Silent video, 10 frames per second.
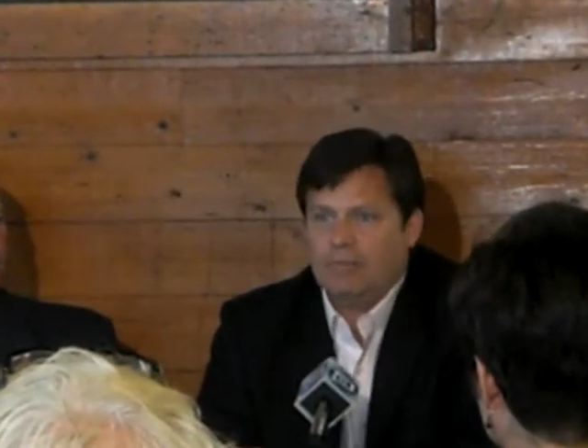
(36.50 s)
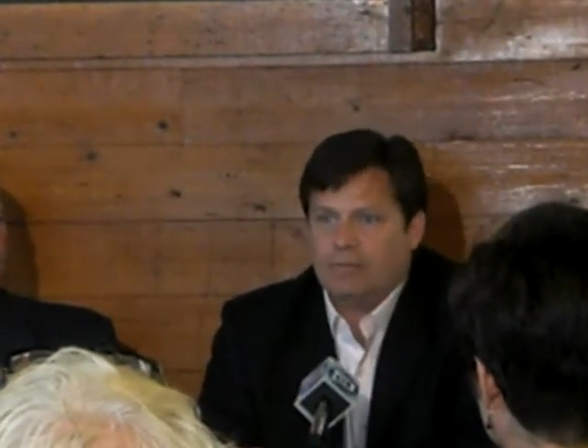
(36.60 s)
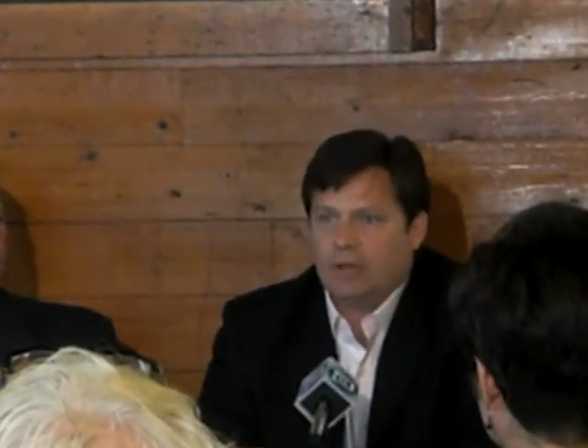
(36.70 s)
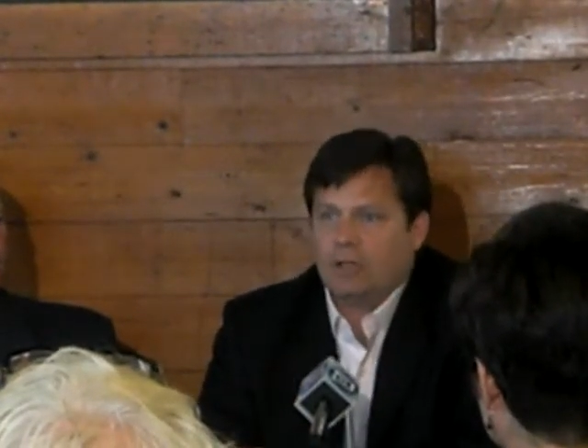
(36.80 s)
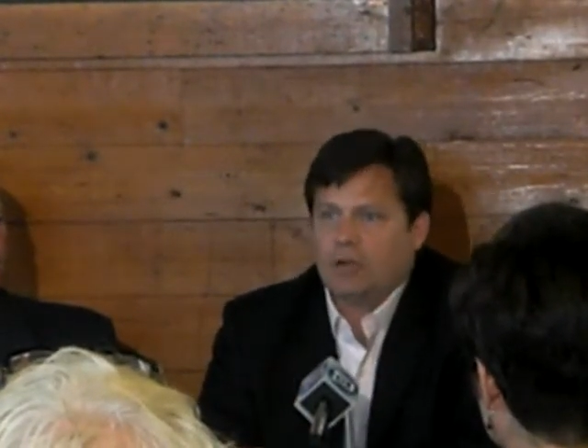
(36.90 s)

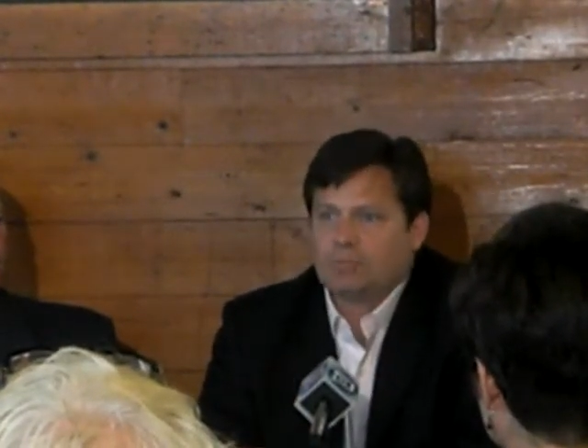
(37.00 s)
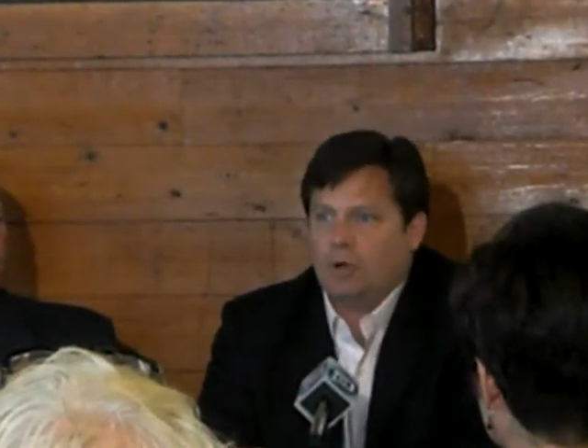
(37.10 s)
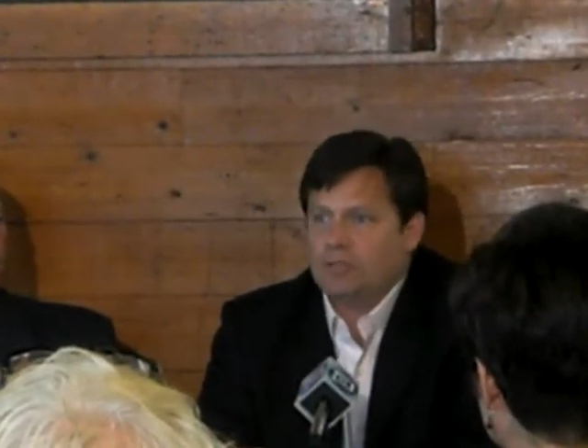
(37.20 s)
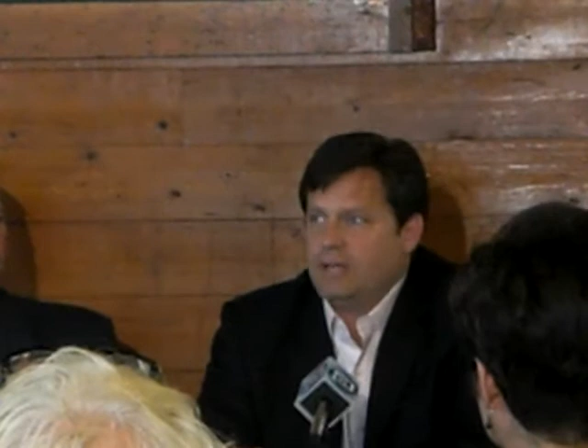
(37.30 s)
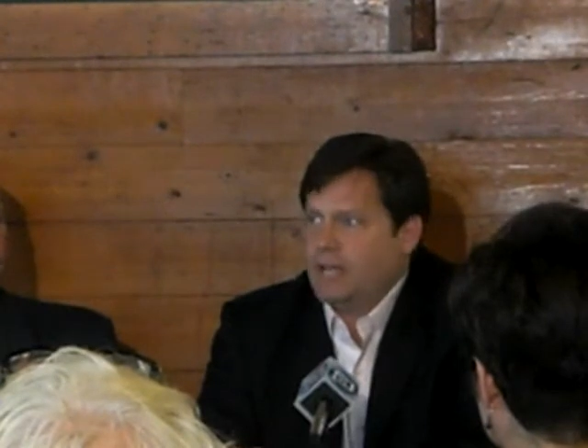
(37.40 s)
very large
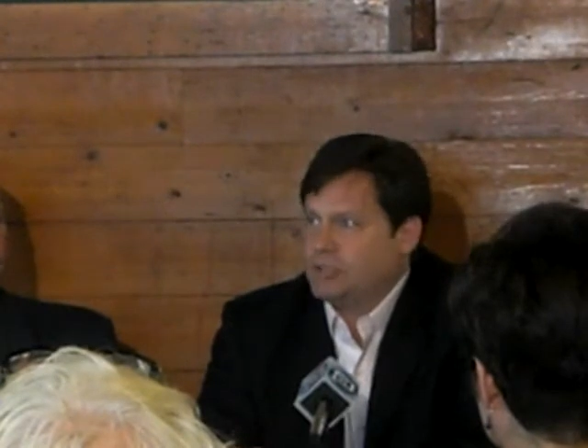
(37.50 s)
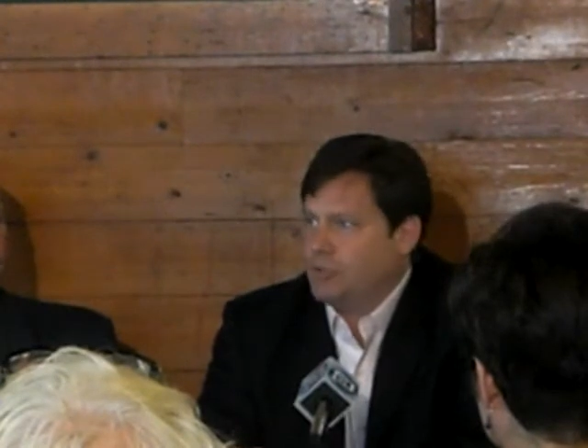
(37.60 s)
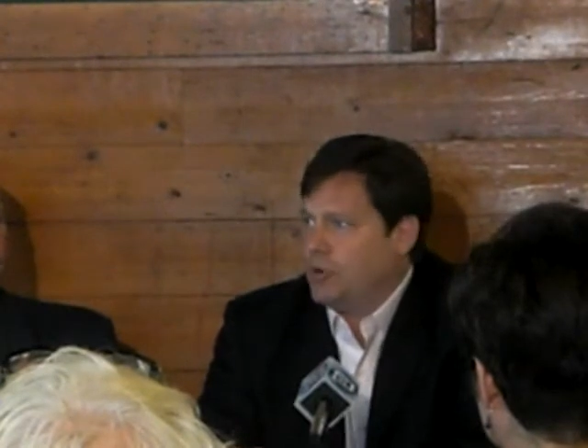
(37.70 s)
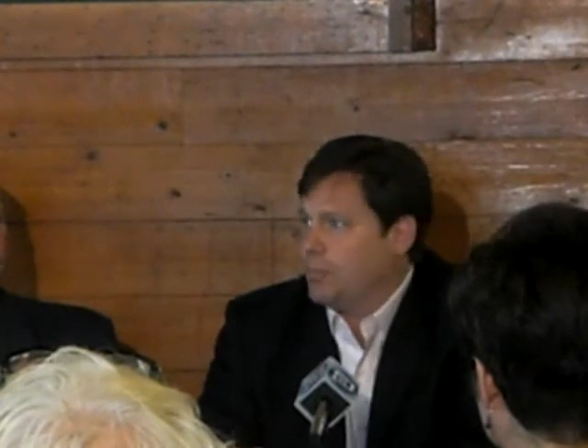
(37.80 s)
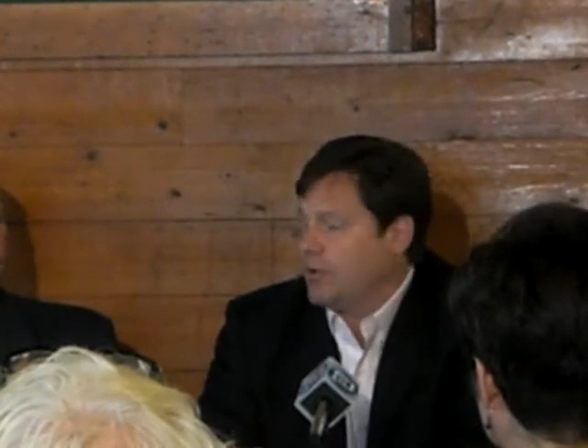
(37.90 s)

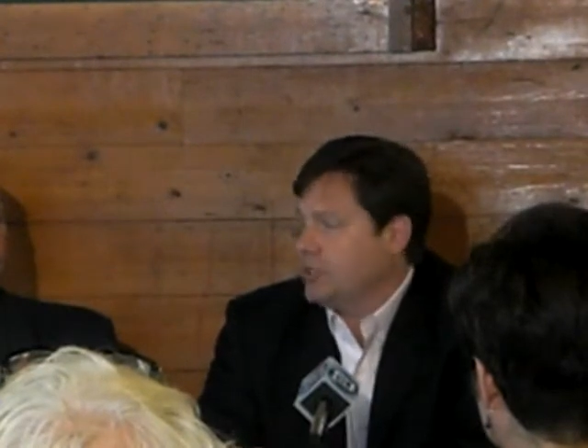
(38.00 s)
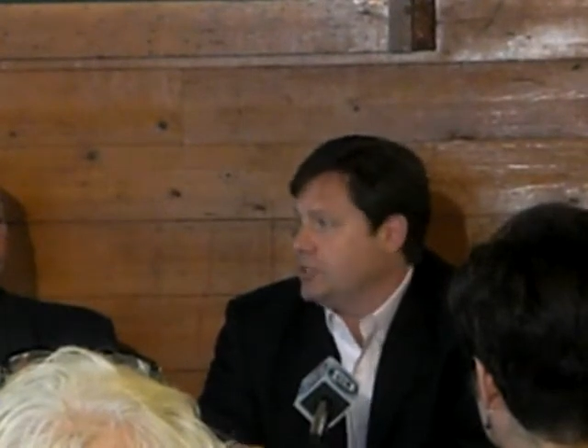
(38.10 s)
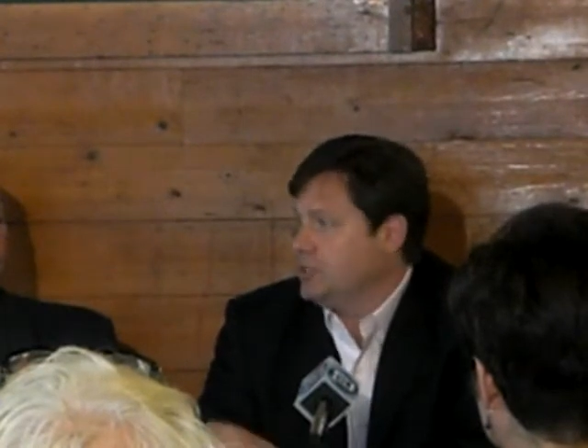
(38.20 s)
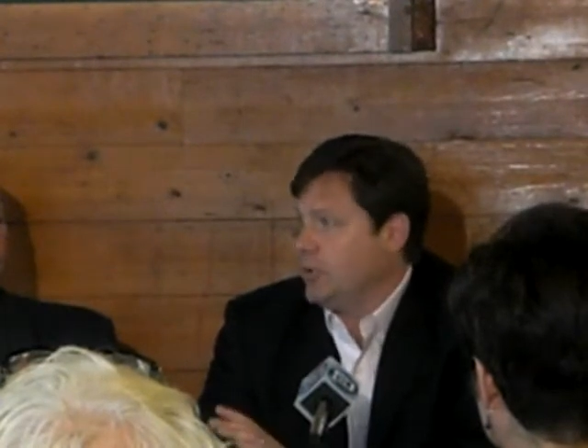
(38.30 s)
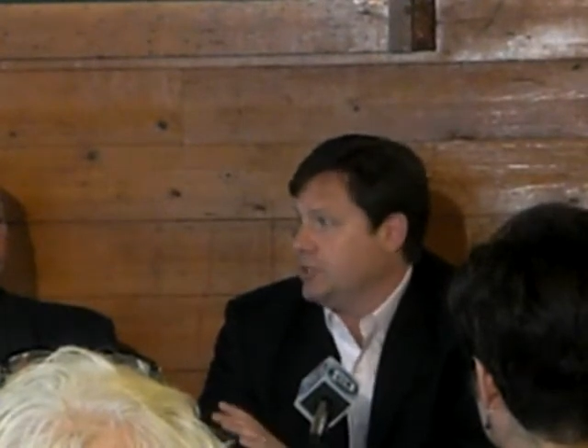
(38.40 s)
multinational
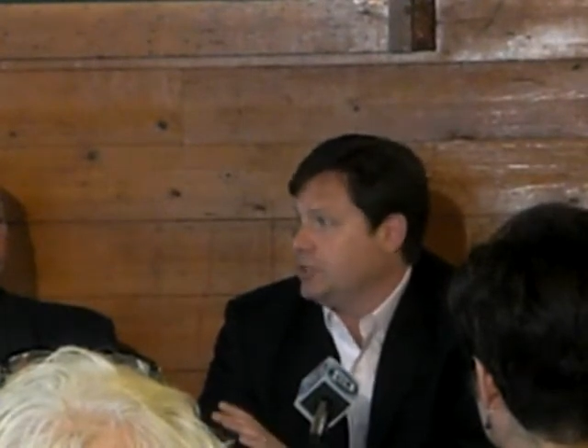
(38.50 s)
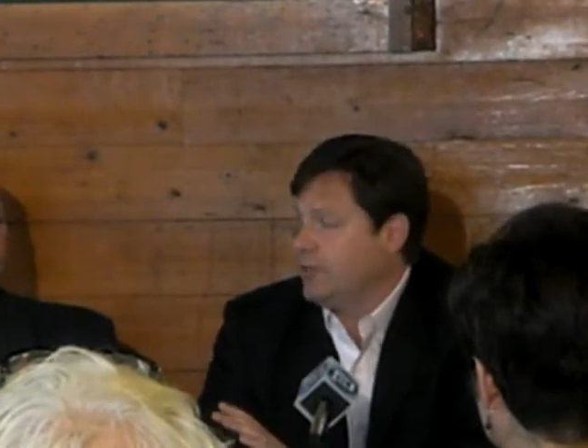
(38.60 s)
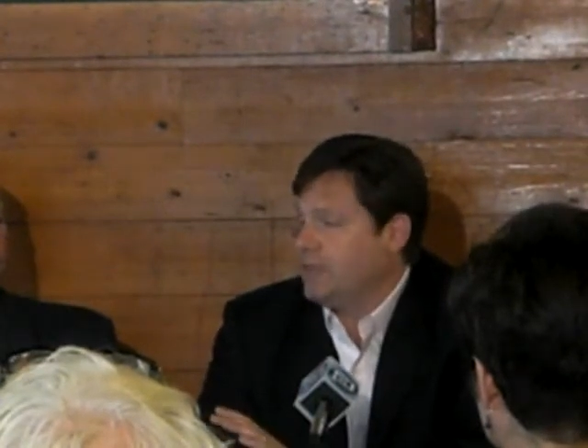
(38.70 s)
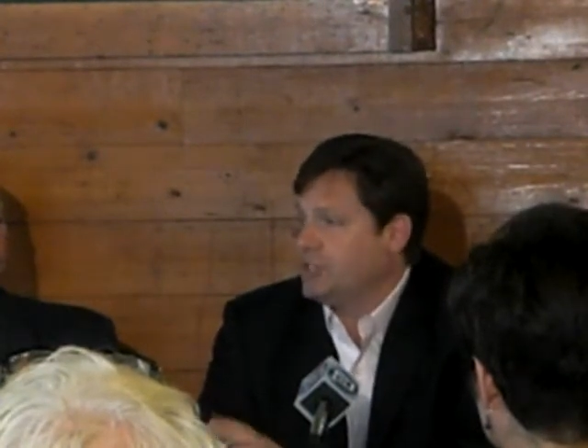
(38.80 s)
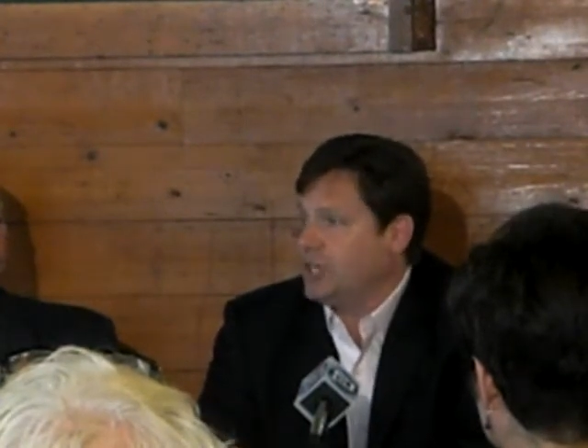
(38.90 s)
corporations doing a
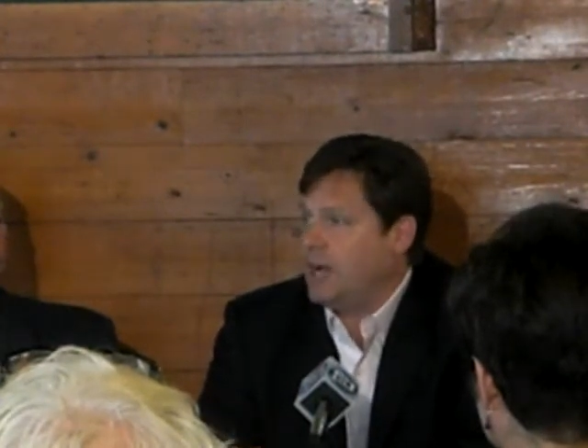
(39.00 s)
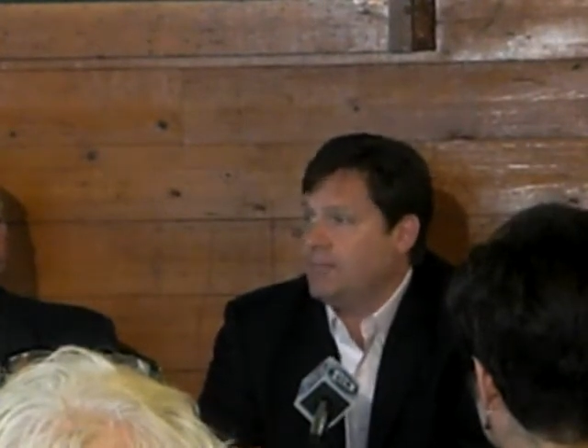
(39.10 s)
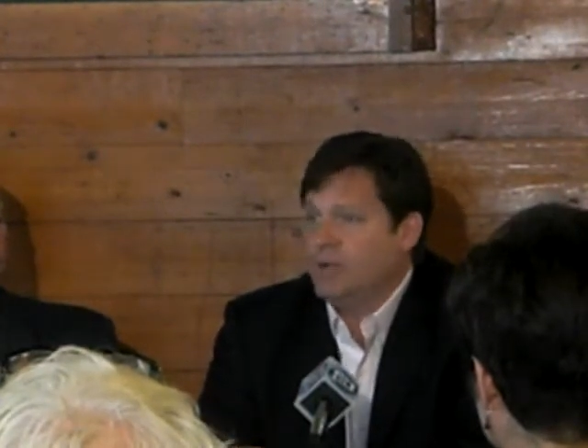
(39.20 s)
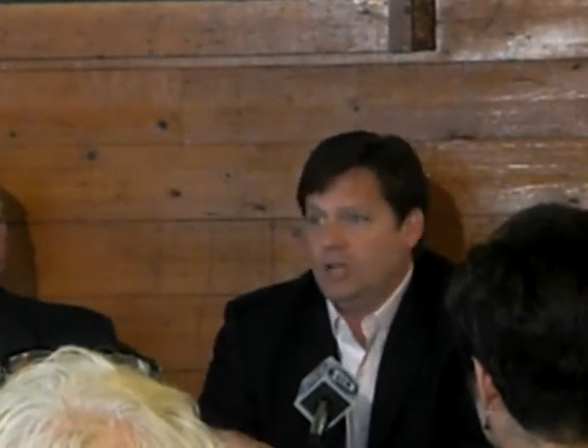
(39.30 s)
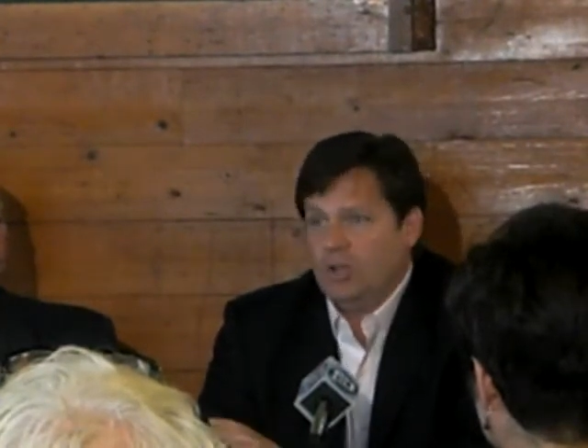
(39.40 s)
terrific job